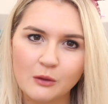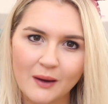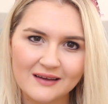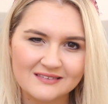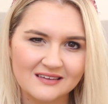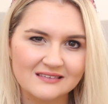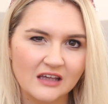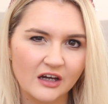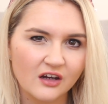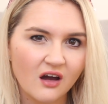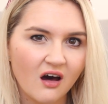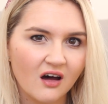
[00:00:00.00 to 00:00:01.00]
US, there's
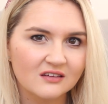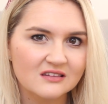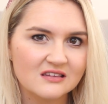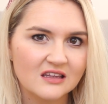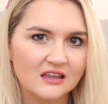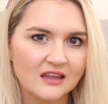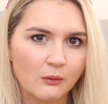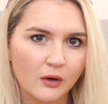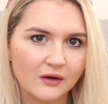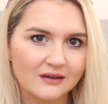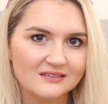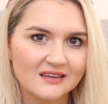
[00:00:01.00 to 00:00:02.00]
certain cards that they
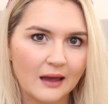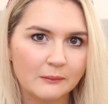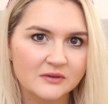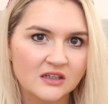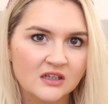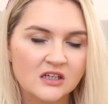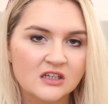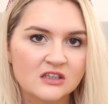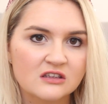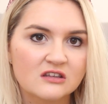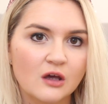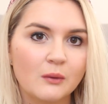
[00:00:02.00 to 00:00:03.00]
won't accept.
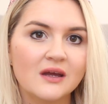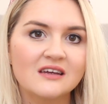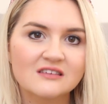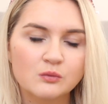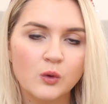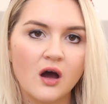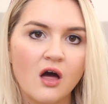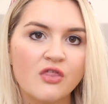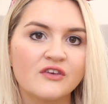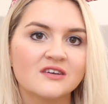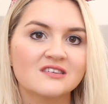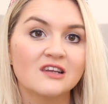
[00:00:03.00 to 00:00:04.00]
So it is
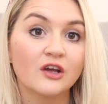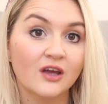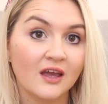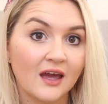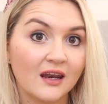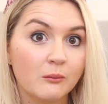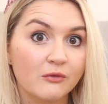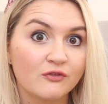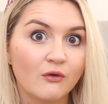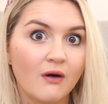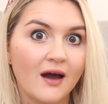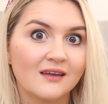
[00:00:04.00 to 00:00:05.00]
worth just looking at it
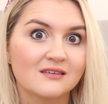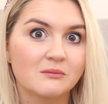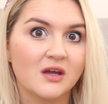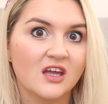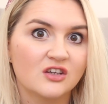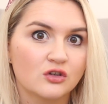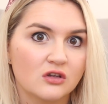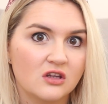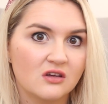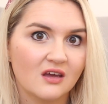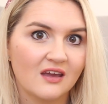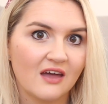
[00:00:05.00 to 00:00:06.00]
beforehand and making sure that
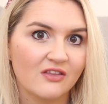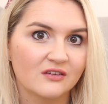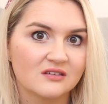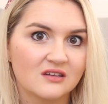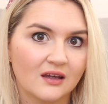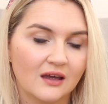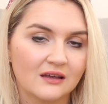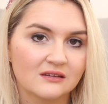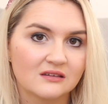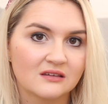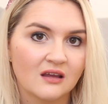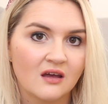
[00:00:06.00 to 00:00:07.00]
you can get those
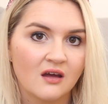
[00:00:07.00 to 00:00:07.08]
tickets.